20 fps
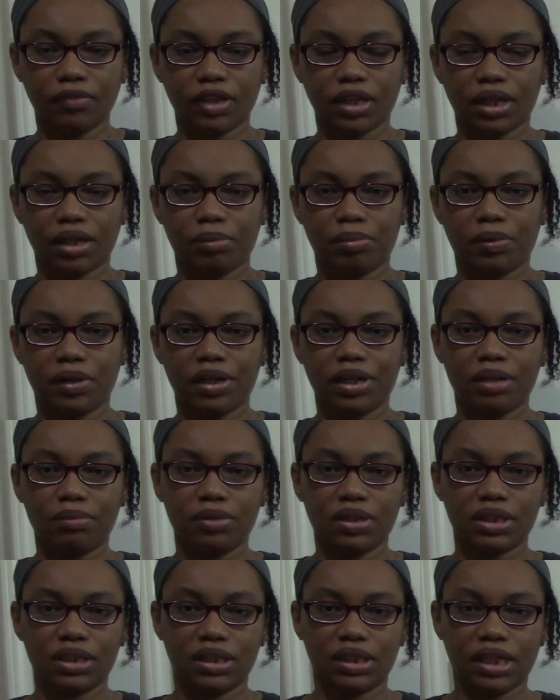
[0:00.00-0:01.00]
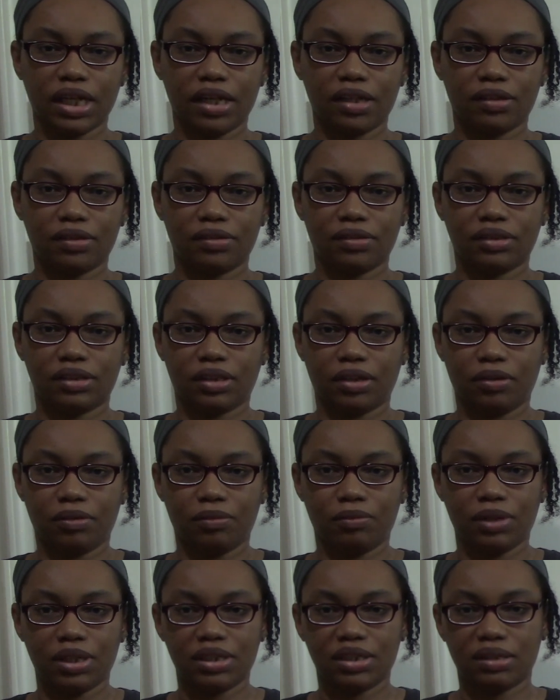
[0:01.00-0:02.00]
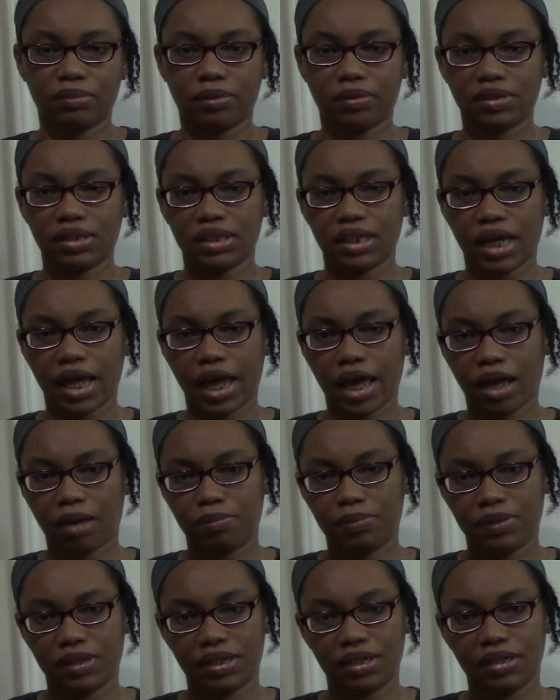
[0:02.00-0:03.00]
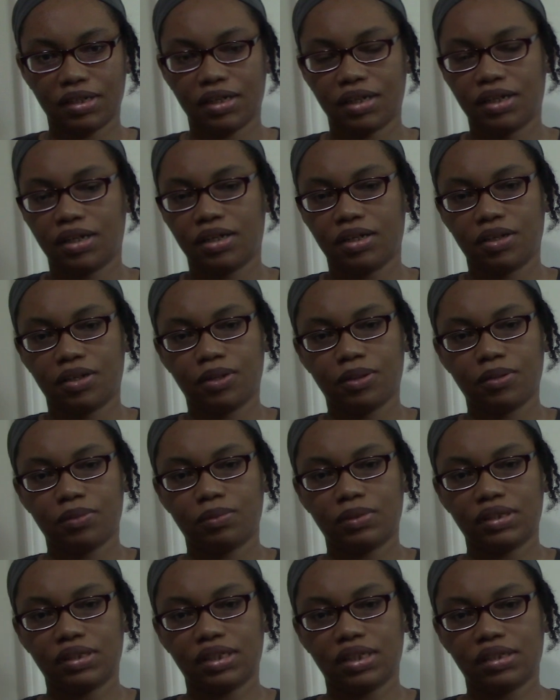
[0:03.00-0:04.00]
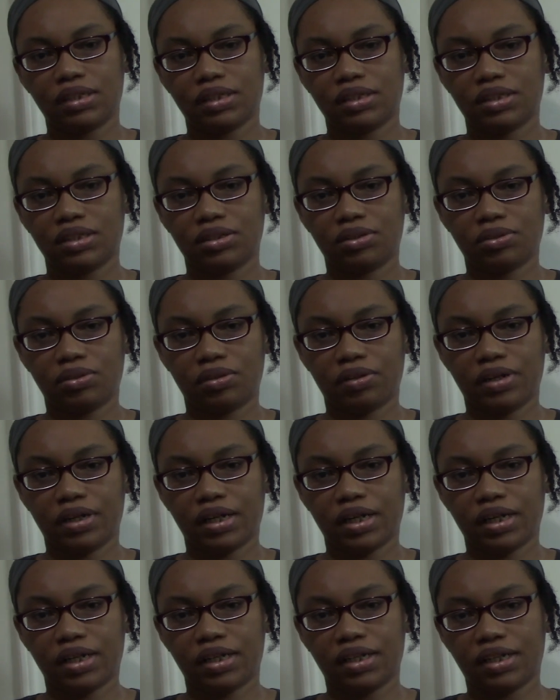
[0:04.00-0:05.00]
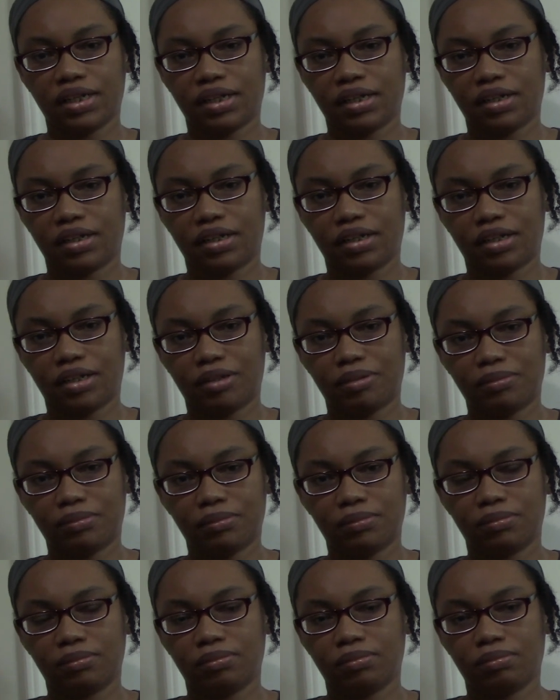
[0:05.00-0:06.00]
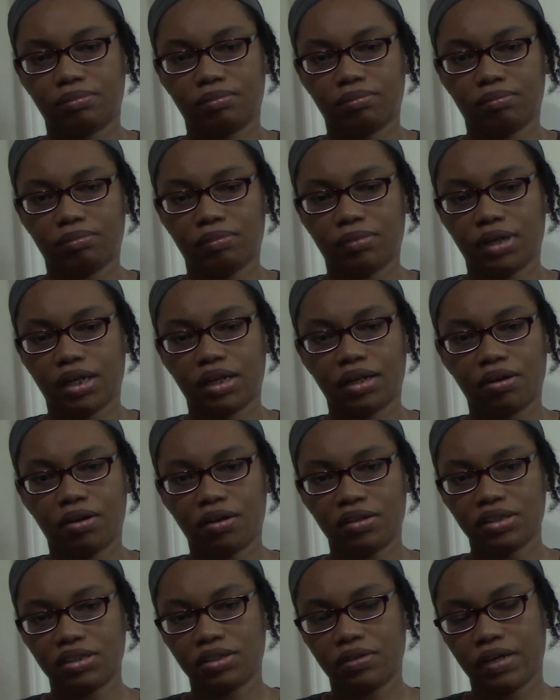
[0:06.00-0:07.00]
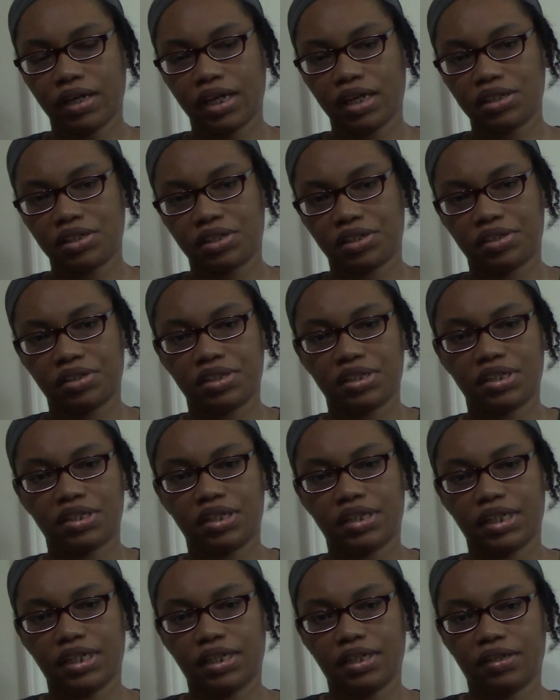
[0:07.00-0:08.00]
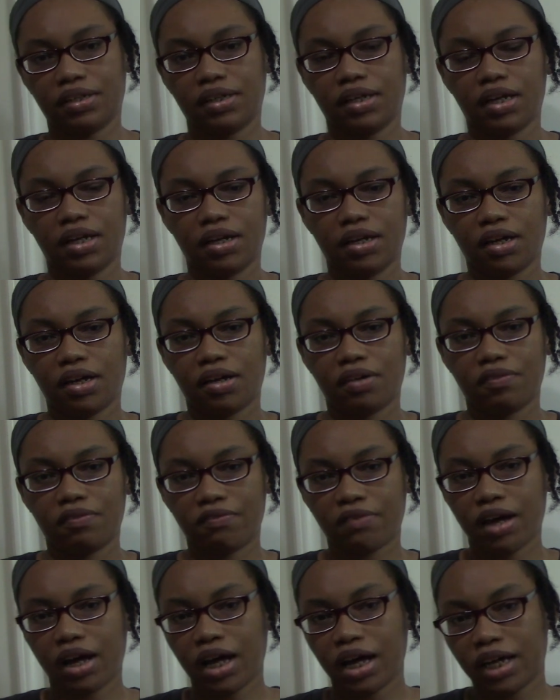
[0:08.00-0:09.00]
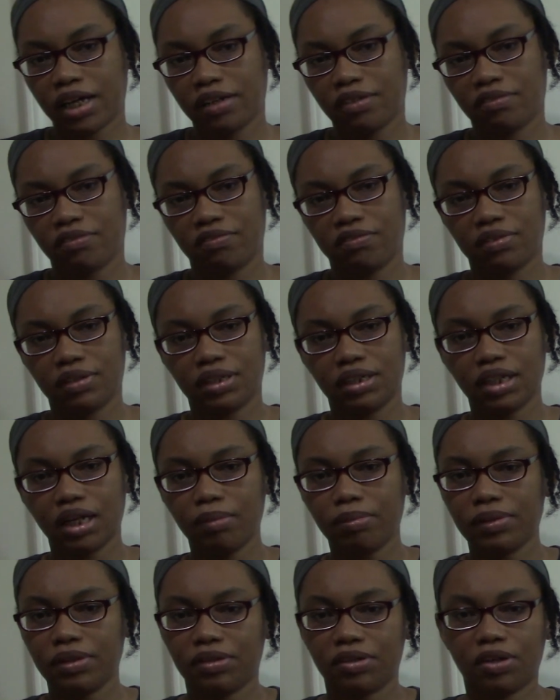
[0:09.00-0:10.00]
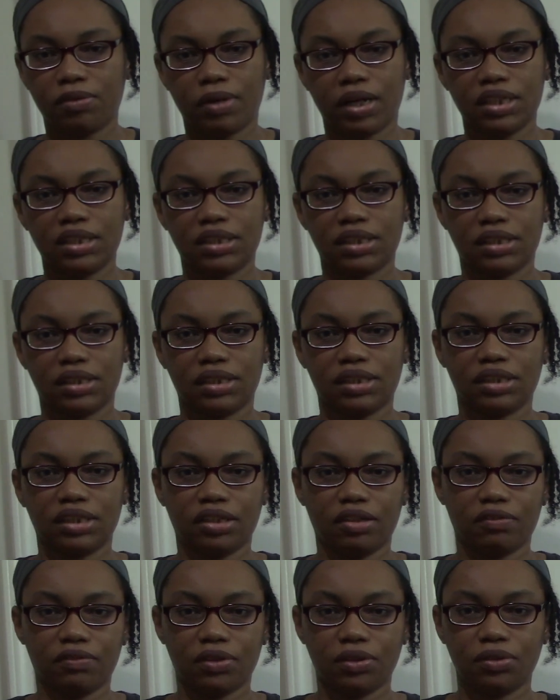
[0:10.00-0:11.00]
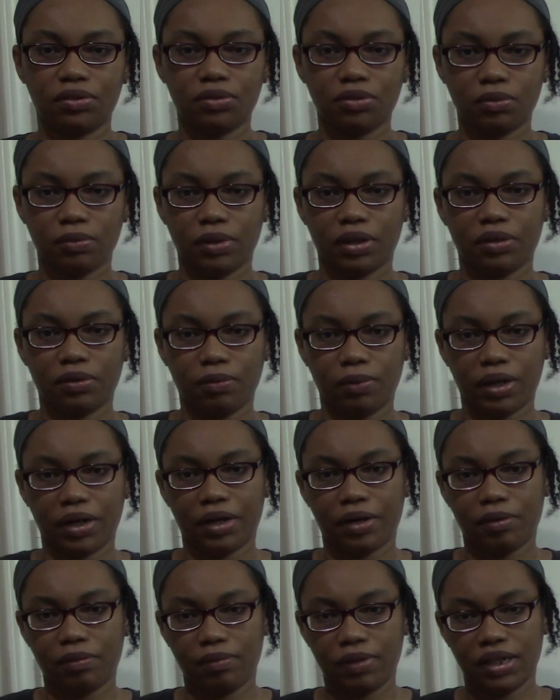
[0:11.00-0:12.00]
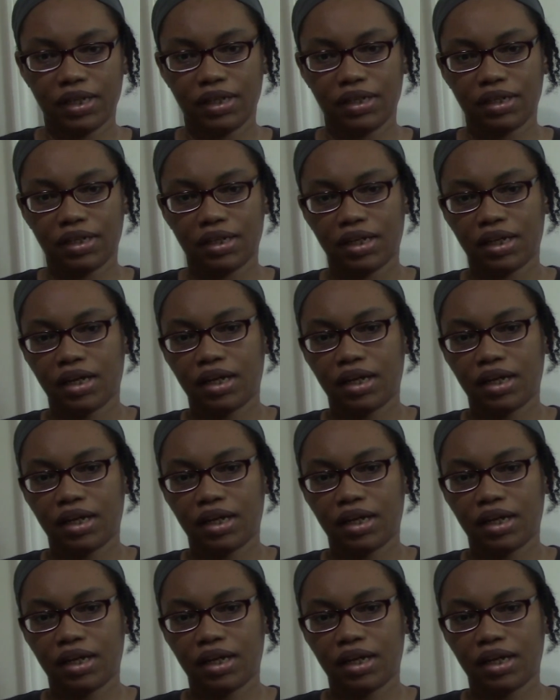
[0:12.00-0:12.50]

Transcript: It pretty much tells what's supposed to happen within the story, and it also answers the 5 W questions of who, what, where, when,